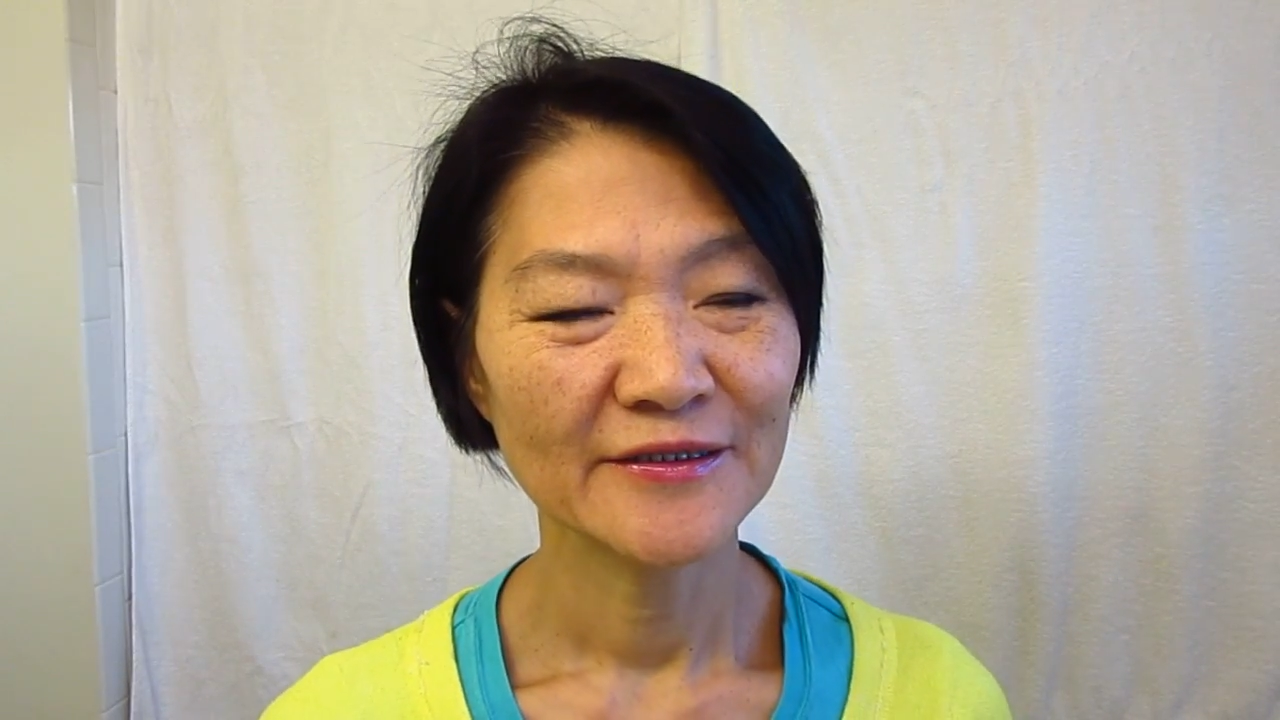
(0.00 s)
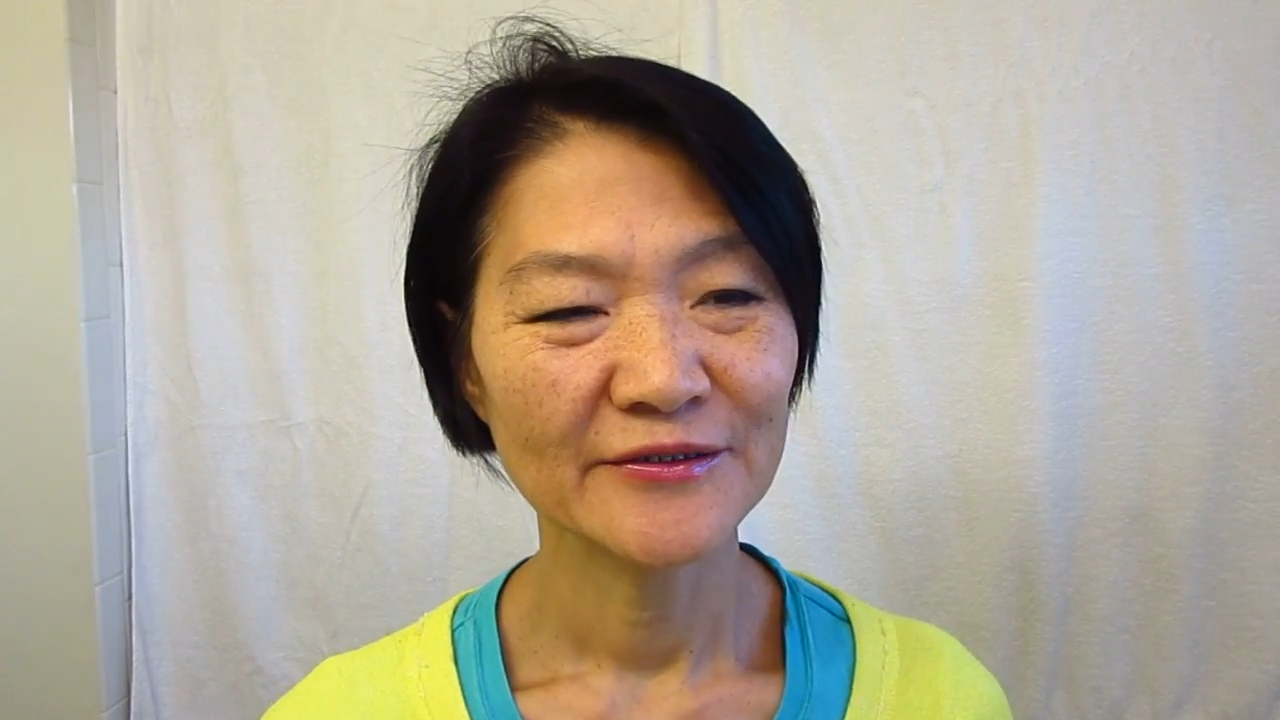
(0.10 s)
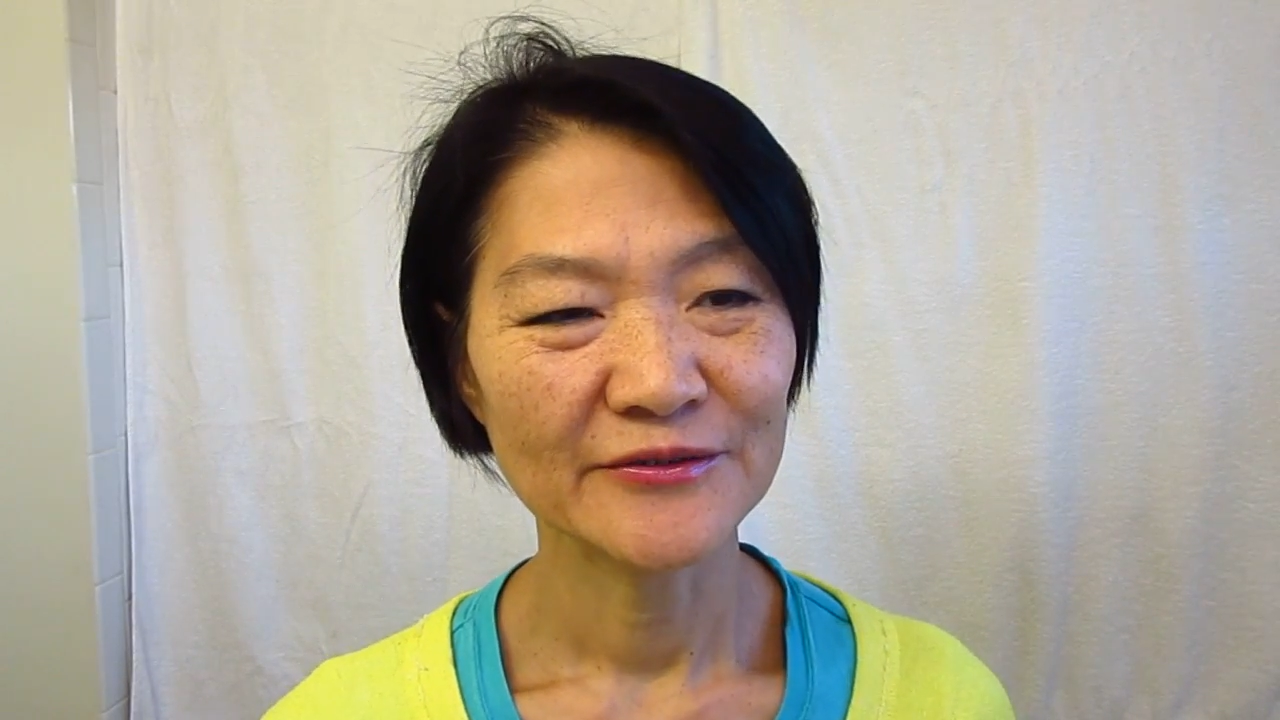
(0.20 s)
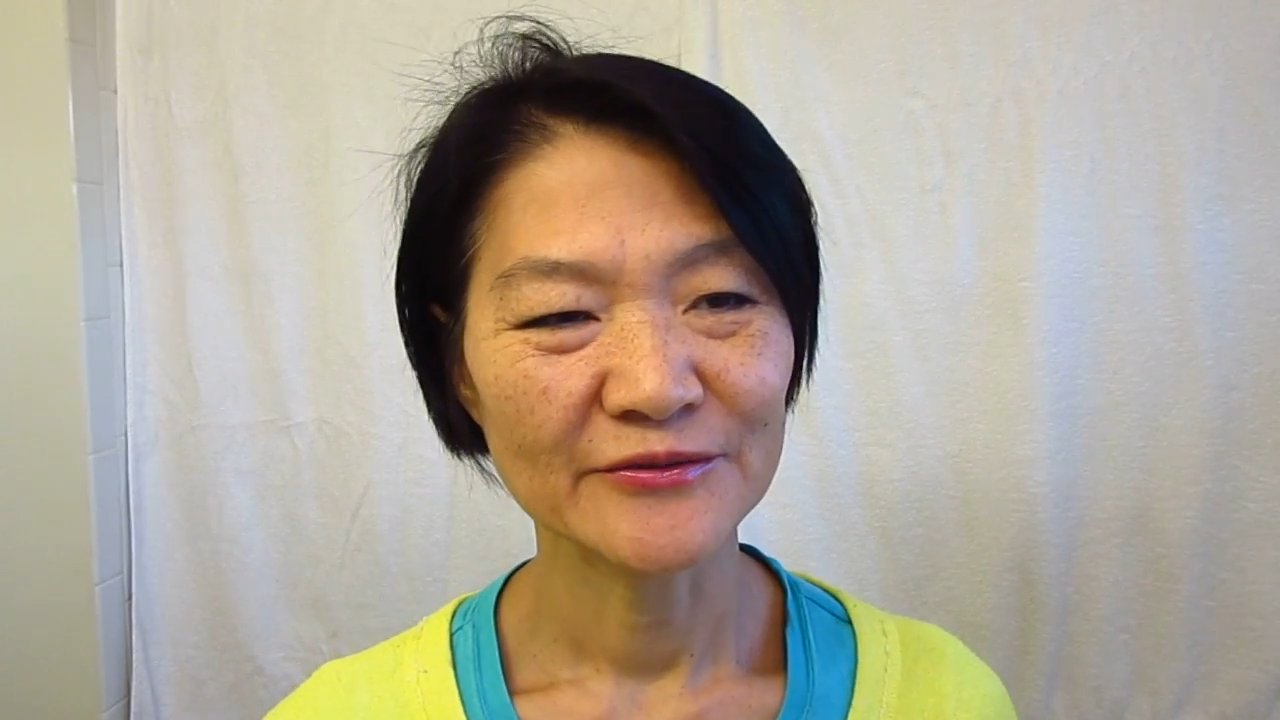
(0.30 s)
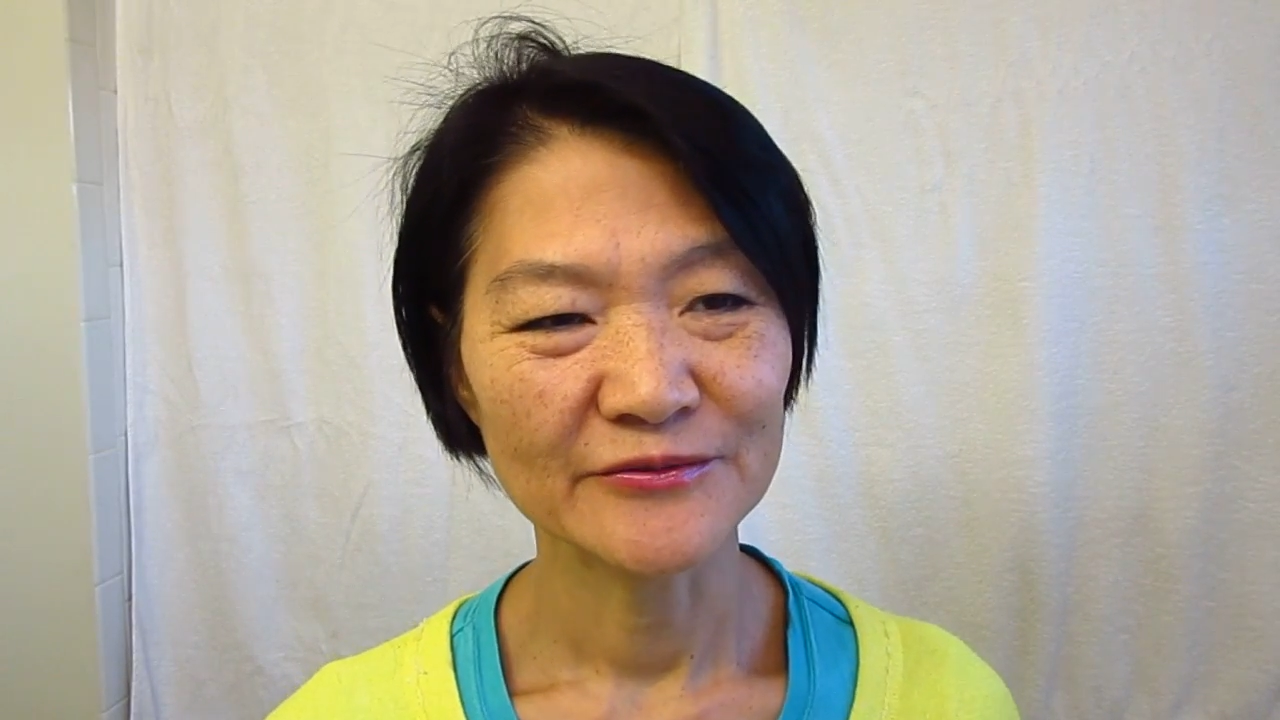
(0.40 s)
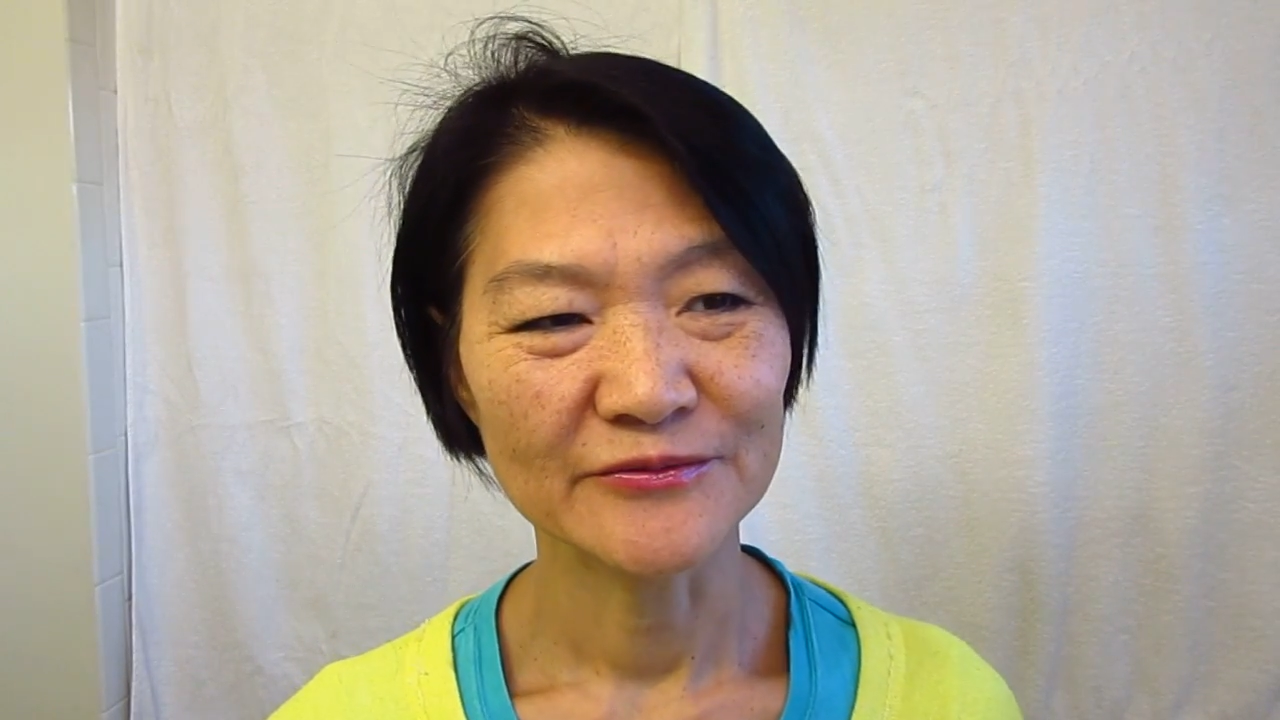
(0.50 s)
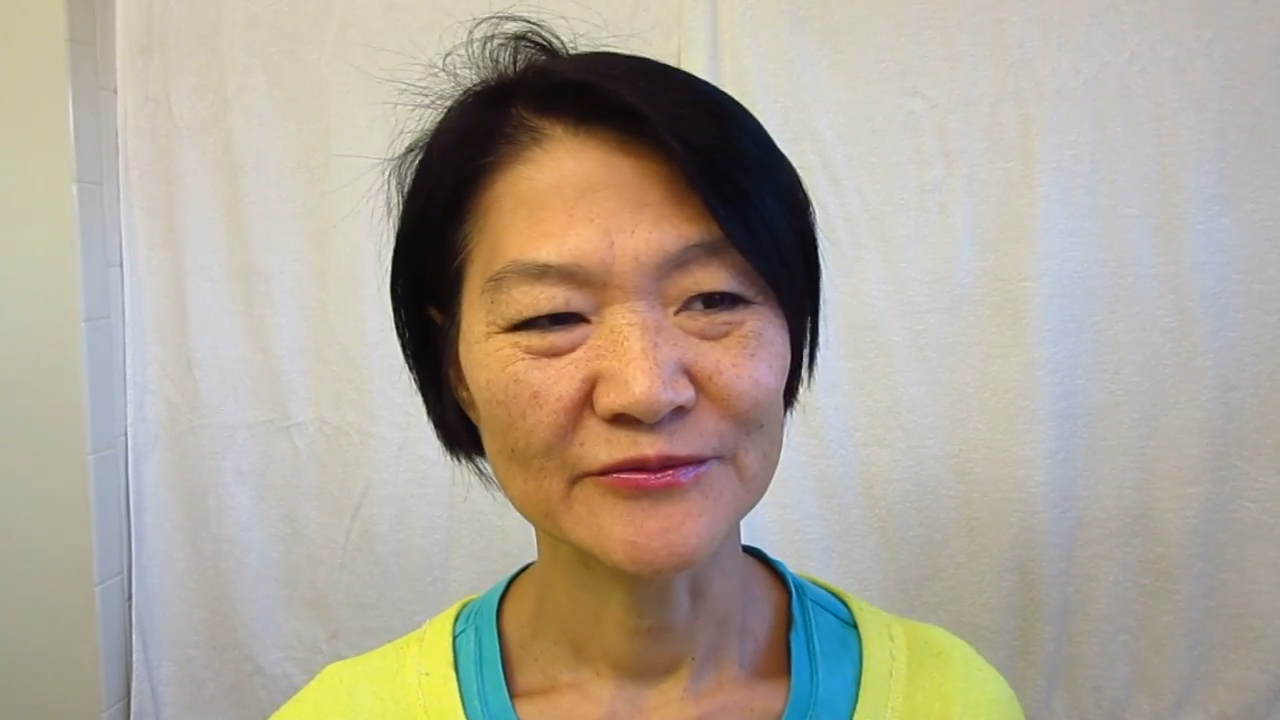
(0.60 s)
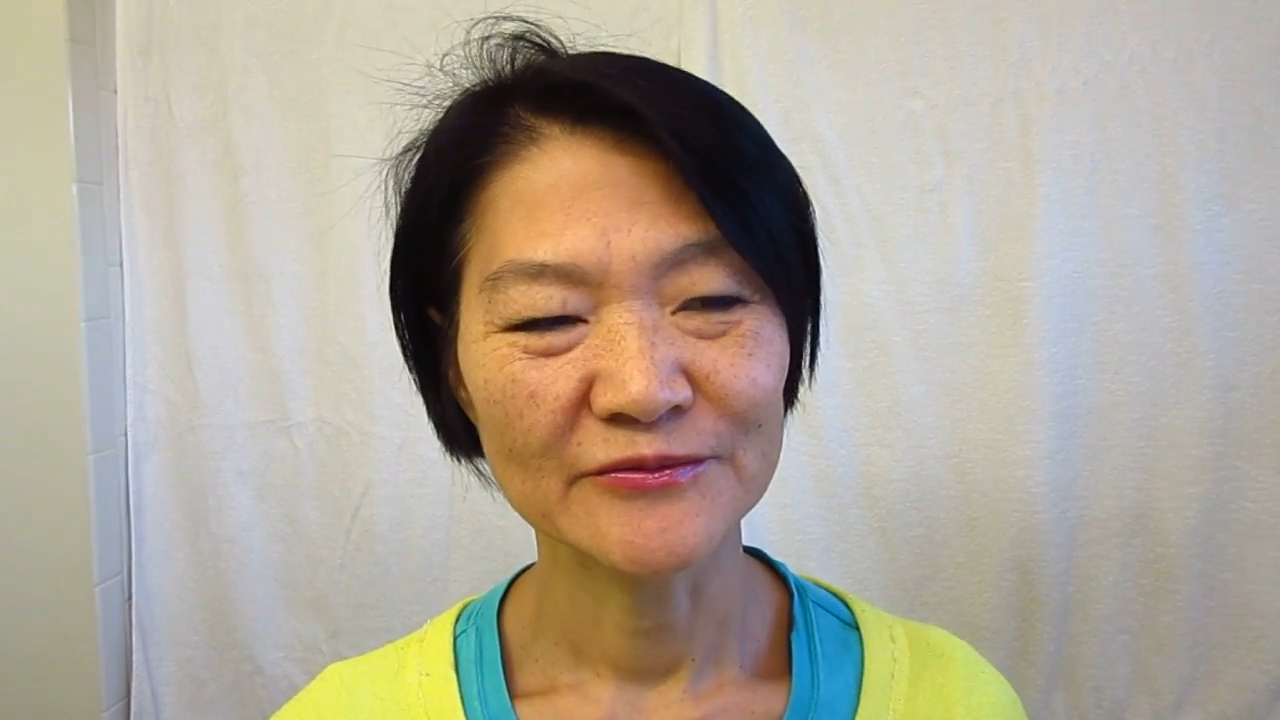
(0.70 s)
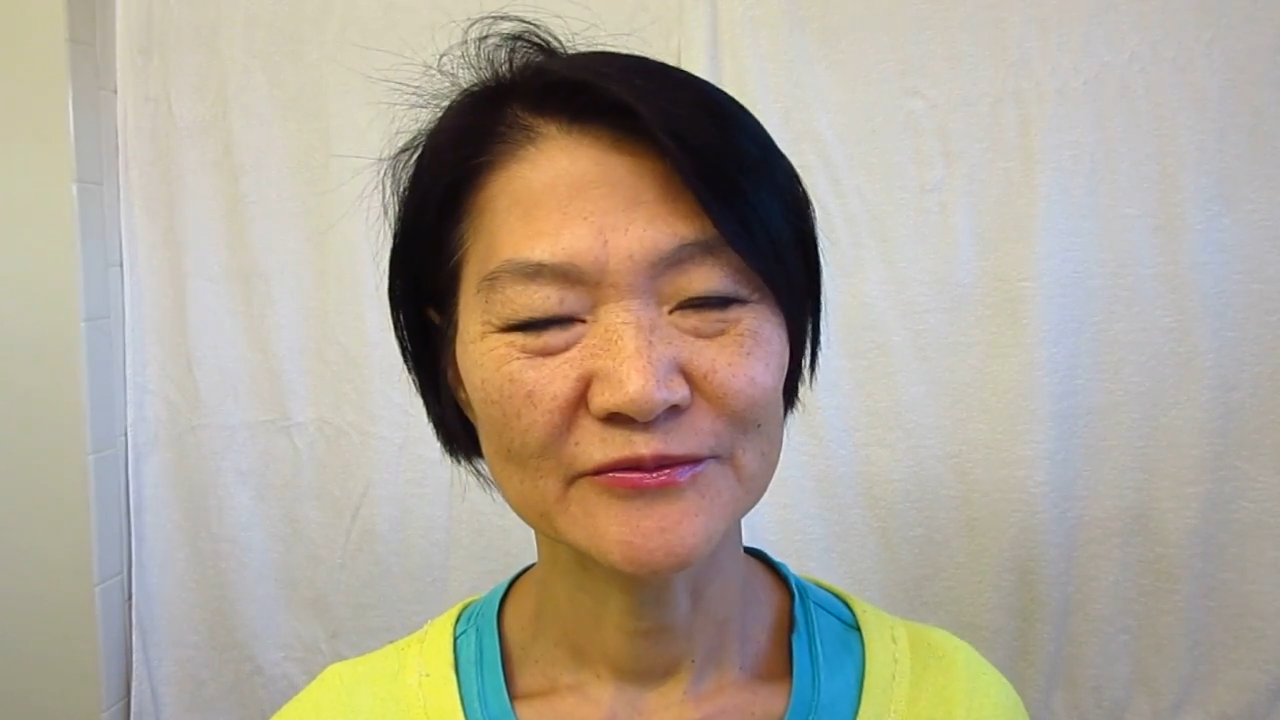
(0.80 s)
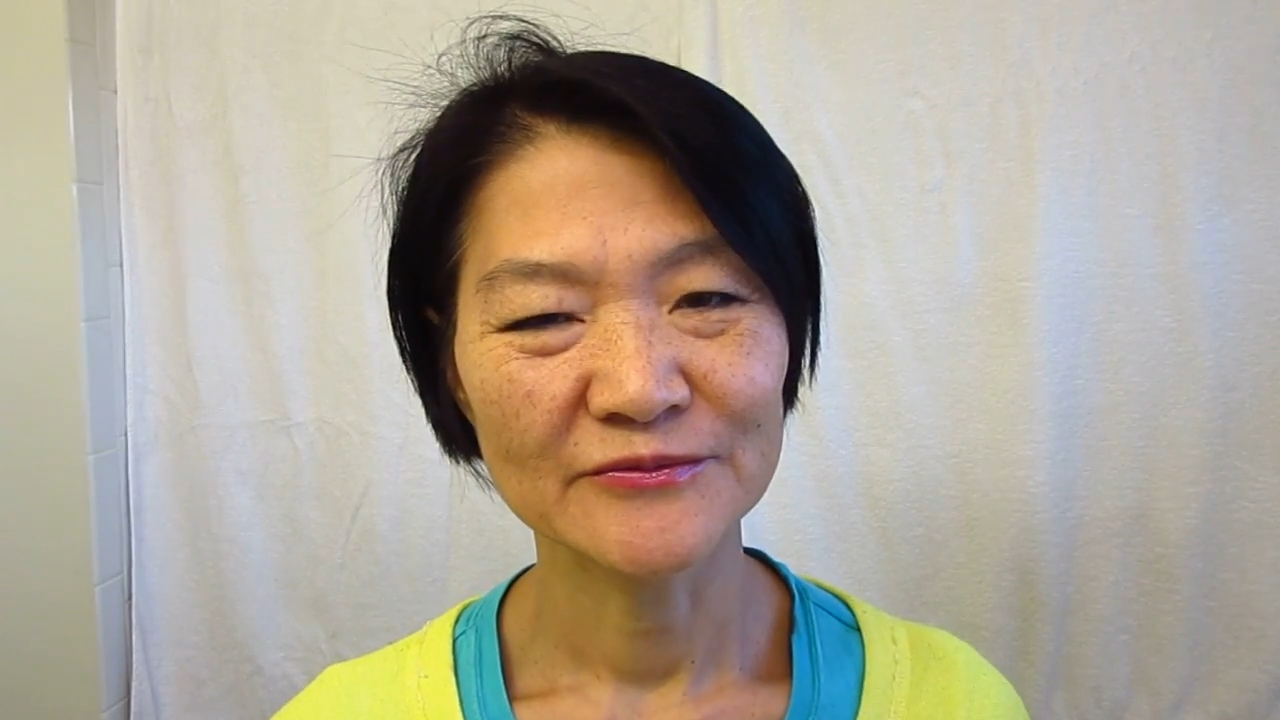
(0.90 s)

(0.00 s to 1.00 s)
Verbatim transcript: you,